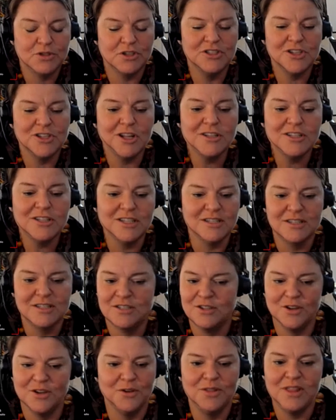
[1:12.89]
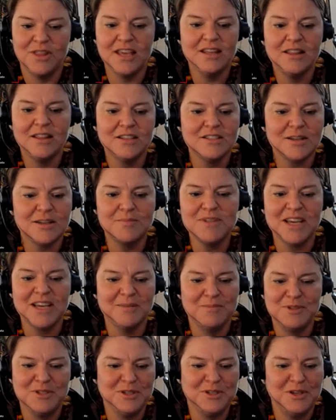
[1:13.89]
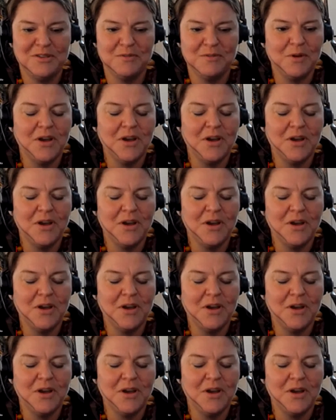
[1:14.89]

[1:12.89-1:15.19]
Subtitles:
consultants, you know, they sometimes,